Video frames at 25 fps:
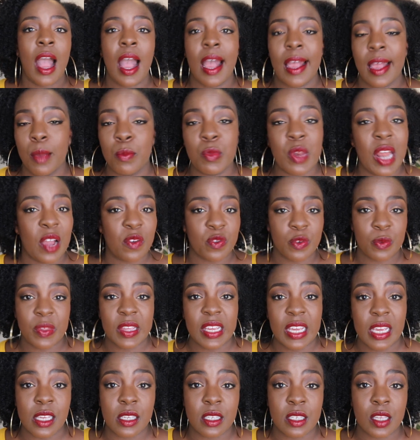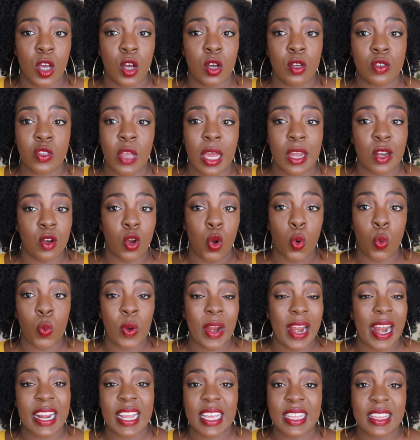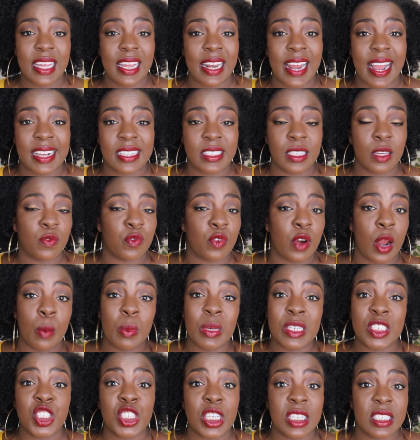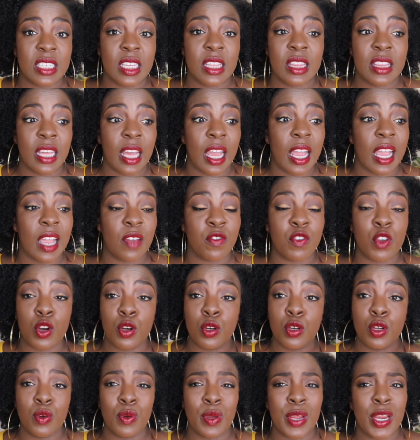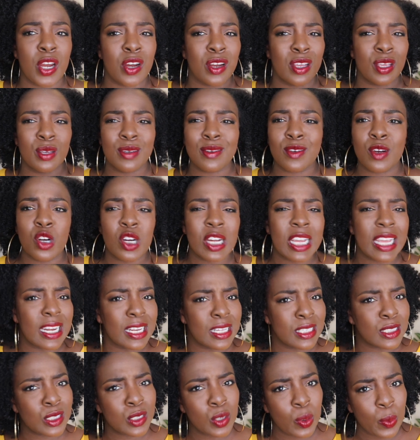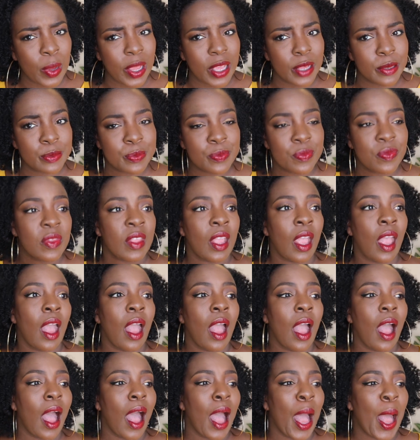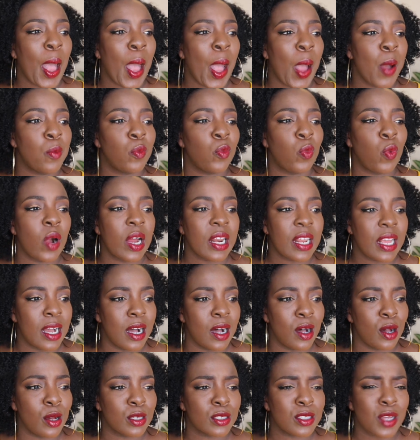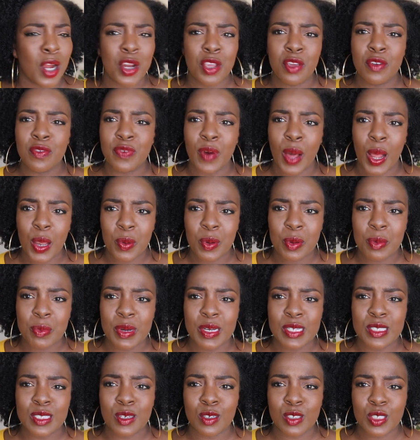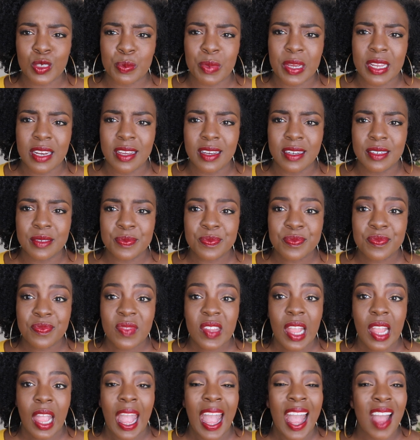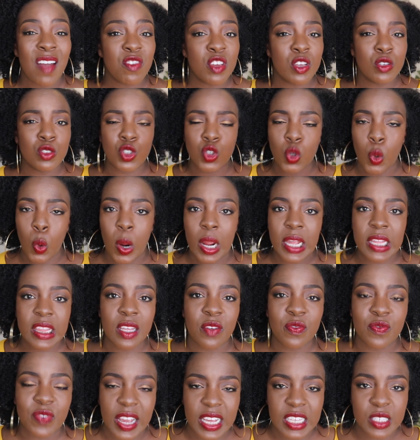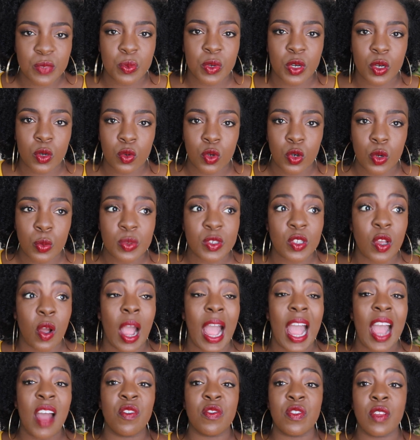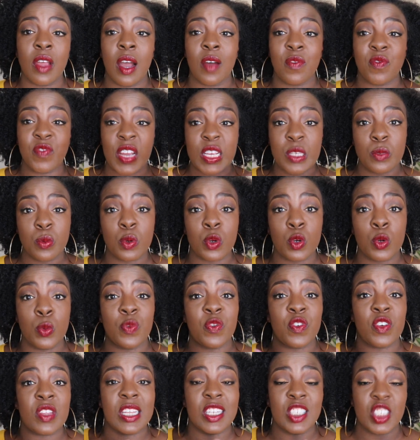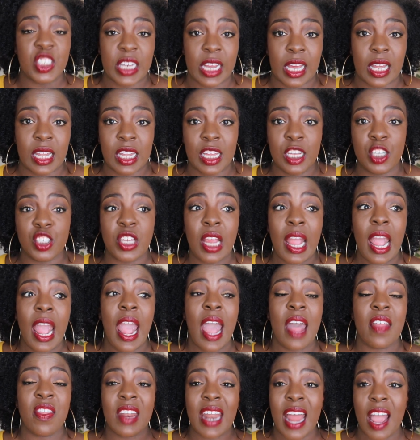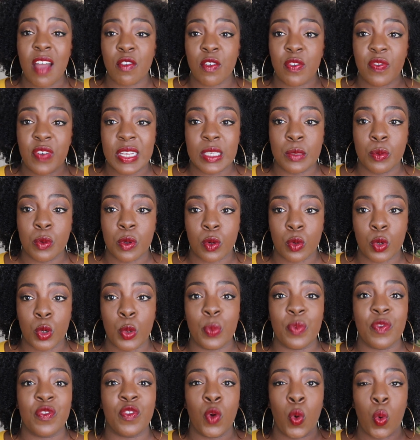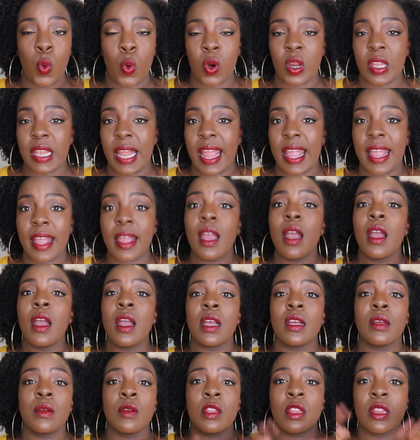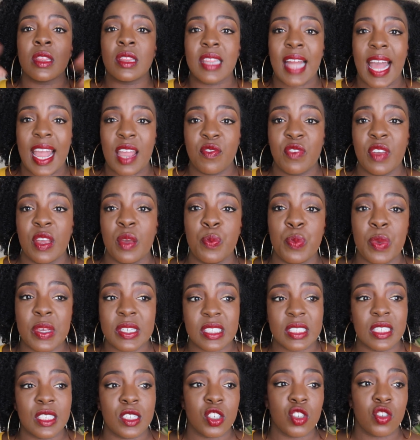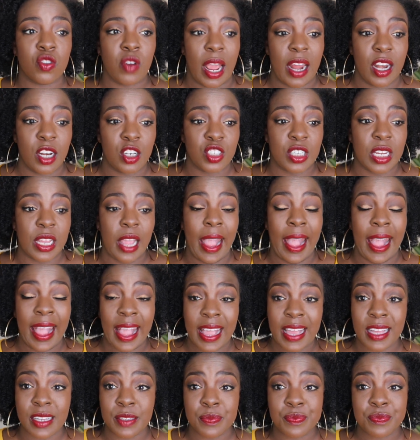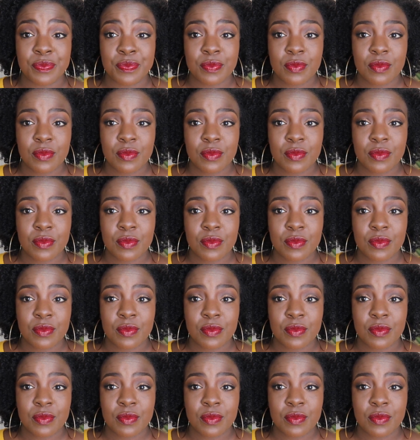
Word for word: I'm not from the East Coast, so I don't know where I get that accent from. It's just a thing. If you're new here, girl, get into it. What else? Are you following me on social media? Have you joined the Facebook group? So I have a Facebook group for the challenge, and then I have a Facebook group for like life and business strategy. And